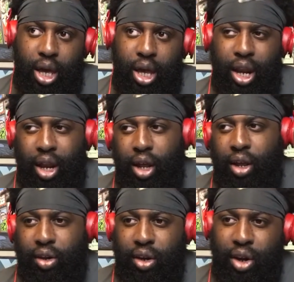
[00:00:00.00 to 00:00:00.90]
And
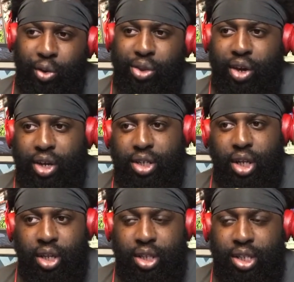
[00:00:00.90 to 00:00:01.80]
I know there's
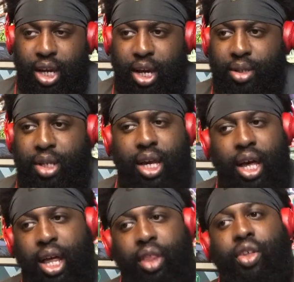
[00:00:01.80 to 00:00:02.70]
other times that
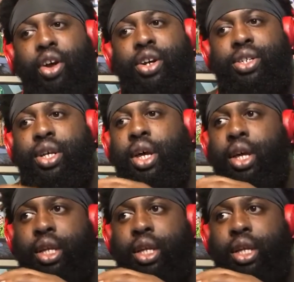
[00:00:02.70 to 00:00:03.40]
kind of, there's